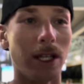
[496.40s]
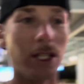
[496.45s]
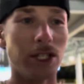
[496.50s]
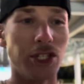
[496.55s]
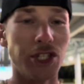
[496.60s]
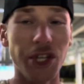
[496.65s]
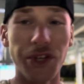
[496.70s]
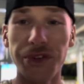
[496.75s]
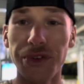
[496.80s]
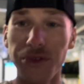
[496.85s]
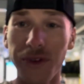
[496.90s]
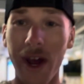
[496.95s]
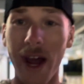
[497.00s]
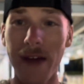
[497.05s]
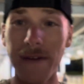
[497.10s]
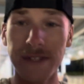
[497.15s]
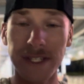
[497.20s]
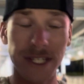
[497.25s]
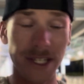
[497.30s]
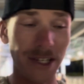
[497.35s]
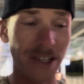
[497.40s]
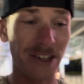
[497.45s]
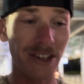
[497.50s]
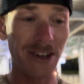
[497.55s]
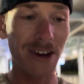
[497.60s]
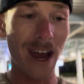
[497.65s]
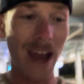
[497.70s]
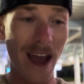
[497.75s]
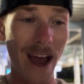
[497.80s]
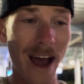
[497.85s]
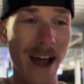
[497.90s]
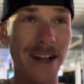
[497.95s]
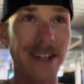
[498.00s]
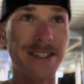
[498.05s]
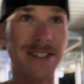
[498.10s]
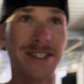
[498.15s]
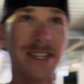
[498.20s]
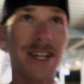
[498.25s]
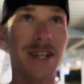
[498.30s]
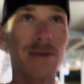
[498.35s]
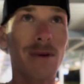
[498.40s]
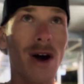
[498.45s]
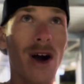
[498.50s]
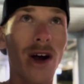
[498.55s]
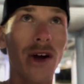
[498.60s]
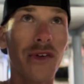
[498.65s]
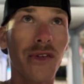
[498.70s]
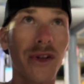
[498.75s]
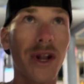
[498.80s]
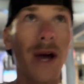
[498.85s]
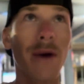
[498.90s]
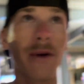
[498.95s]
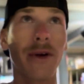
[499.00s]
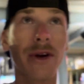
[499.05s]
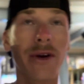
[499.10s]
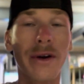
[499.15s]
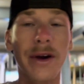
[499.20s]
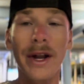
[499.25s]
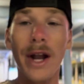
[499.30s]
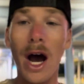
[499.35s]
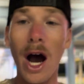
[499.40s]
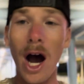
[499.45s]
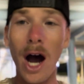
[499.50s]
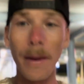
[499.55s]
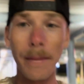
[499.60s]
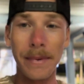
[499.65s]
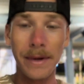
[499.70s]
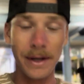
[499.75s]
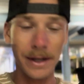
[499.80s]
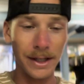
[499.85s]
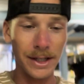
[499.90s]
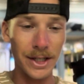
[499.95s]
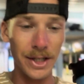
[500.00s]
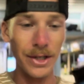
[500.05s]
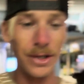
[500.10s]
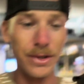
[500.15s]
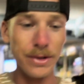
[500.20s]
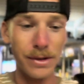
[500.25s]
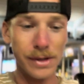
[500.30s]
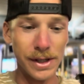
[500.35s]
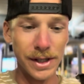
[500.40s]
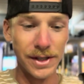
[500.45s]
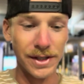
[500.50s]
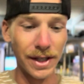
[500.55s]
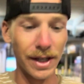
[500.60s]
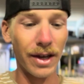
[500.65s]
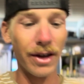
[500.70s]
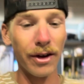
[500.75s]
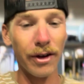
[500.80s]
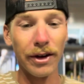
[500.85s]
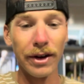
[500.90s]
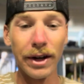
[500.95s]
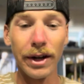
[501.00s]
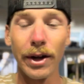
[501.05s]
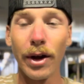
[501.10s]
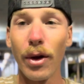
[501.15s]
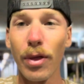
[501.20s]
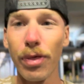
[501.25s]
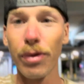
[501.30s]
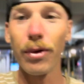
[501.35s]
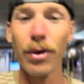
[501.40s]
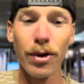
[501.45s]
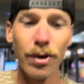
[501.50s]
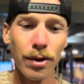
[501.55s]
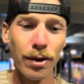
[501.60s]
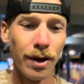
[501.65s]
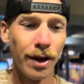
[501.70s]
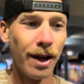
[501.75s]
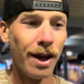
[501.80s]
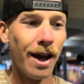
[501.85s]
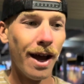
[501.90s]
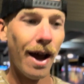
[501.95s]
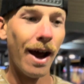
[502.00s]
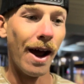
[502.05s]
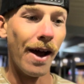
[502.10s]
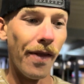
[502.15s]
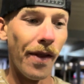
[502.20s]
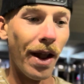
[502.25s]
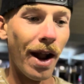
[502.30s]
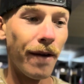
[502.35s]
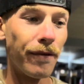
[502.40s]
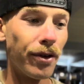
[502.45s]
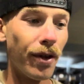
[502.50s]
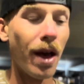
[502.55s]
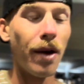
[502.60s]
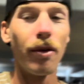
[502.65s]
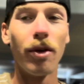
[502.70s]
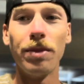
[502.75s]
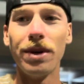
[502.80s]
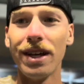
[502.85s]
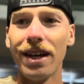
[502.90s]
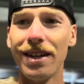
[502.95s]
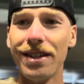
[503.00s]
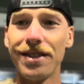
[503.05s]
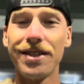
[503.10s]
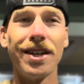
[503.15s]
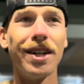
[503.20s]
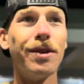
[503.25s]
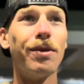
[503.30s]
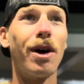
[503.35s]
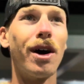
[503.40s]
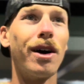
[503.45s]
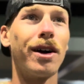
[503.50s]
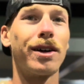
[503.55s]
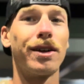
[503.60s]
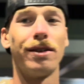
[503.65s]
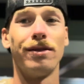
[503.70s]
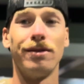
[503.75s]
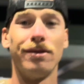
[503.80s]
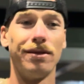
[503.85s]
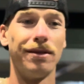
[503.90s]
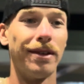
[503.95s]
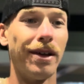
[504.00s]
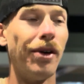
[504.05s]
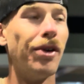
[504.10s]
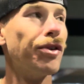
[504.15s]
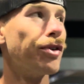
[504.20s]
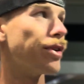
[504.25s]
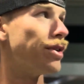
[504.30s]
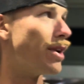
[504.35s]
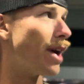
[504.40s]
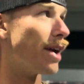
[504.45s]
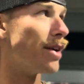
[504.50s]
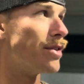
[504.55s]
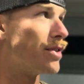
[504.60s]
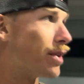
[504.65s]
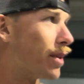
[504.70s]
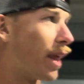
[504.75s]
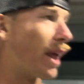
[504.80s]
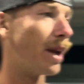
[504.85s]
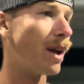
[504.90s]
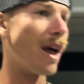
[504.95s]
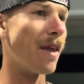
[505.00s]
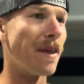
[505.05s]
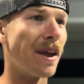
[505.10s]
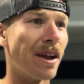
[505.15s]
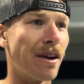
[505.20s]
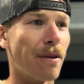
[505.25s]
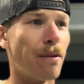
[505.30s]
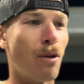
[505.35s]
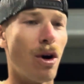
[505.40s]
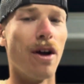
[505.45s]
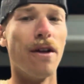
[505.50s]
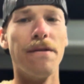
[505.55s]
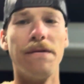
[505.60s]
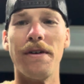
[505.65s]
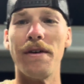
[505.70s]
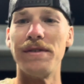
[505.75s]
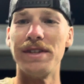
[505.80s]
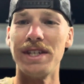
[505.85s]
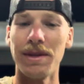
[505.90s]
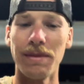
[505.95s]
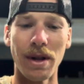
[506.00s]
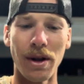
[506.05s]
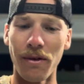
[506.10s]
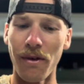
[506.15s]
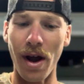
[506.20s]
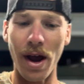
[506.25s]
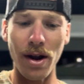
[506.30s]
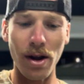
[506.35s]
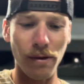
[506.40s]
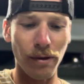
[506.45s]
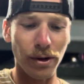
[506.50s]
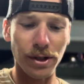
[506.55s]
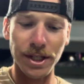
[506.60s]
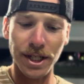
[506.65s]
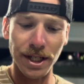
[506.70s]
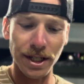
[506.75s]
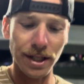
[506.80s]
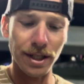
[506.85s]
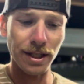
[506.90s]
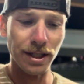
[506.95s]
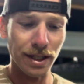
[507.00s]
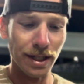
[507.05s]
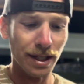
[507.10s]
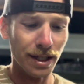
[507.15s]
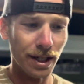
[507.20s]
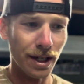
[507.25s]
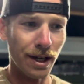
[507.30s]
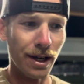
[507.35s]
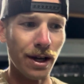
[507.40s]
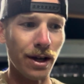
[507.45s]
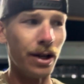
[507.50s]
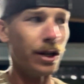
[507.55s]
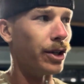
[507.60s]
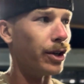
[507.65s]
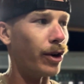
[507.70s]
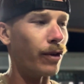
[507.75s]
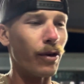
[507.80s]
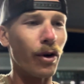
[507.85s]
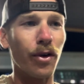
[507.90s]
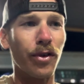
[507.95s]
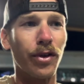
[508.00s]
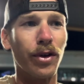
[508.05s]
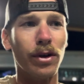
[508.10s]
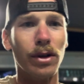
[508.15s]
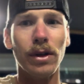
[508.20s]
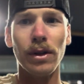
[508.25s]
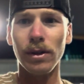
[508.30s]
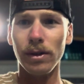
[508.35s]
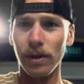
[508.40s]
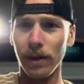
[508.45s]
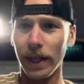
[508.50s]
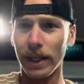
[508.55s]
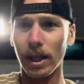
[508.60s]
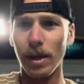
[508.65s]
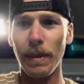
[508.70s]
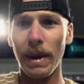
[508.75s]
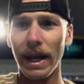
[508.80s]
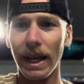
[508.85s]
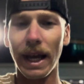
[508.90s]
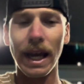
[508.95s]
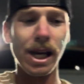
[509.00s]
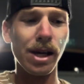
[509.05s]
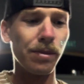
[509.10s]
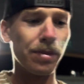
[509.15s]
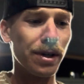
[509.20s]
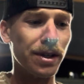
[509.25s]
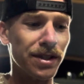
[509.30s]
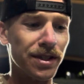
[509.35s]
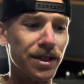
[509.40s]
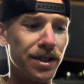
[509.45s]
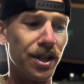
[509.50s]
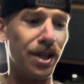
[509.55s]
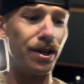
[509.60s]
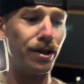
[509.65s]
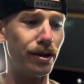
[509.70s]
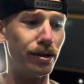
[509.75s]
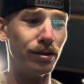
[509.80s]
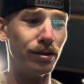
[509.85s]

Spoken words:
Just arrived here at Citywalk, so now we're going up to security to go through, and then after that we'll be in Citywalk. That was a nice, like, I think, what, 15-minute ride over to Universal, like the main campus, so